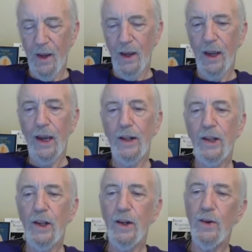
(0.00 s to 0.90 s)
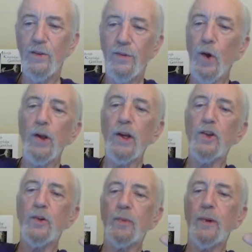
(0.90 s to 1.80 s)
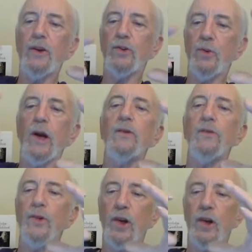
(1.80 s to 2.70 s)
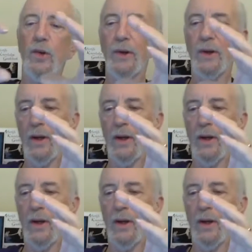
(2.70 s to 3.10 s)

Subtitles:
And then floating in space right in front of me